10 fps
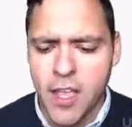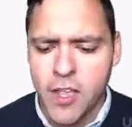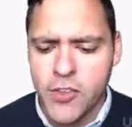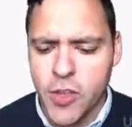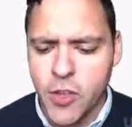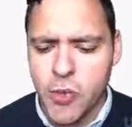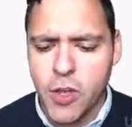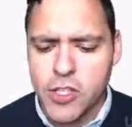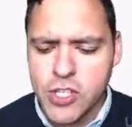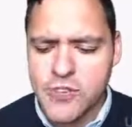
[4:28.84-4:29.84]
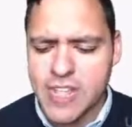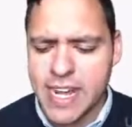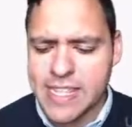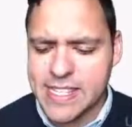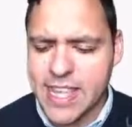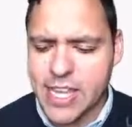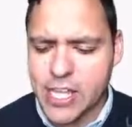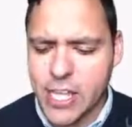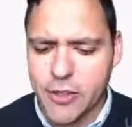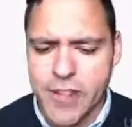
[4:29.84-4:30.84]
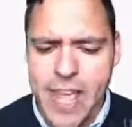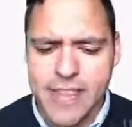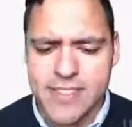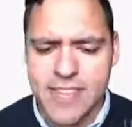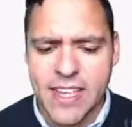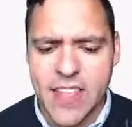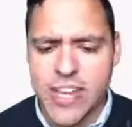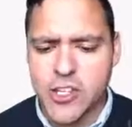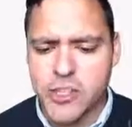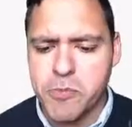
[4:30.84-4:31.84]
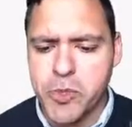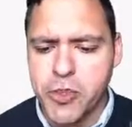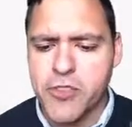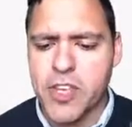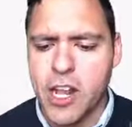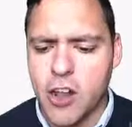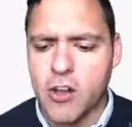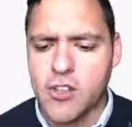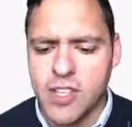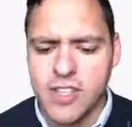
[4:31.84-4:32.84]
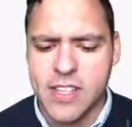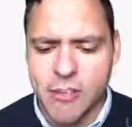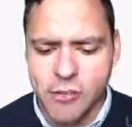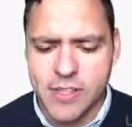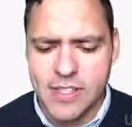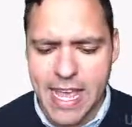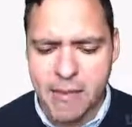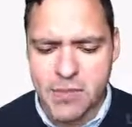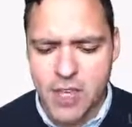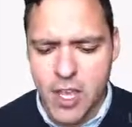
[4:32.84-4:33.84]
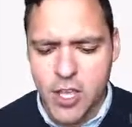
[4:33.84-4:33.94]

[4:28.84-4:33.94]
So once you've selected that, you go next, and then it just moves along to the different tabs.